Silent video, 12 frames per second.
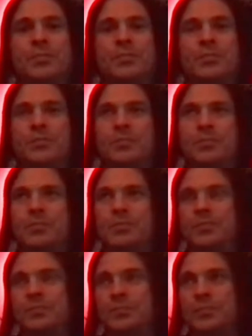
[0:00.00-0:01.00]

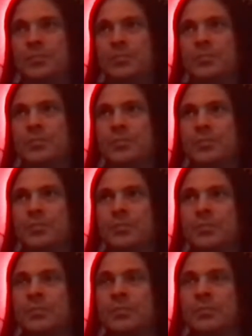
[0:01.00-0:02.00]

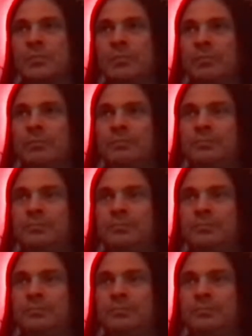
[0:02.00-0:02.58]
The person shown says nothing.